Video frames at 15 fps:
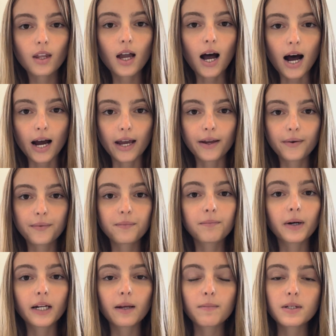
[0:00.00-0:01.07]
Hi,
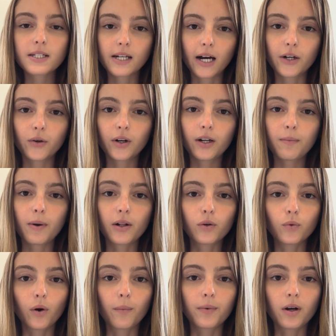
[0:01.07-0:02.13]
my name is Katerina Bella
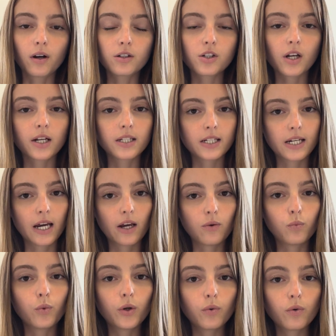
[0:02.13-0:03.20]
Romanach, and today
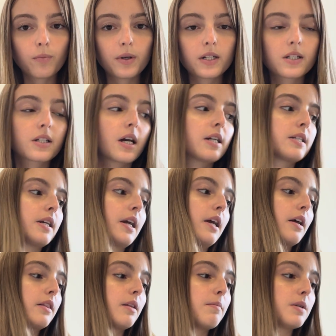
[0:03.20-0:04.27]
we will be discussing
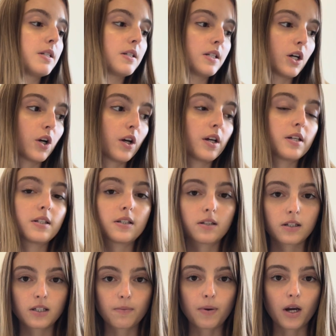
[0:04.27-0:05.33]
the mysterious
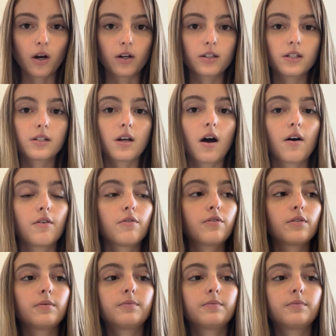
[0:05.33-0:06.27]
disappearance of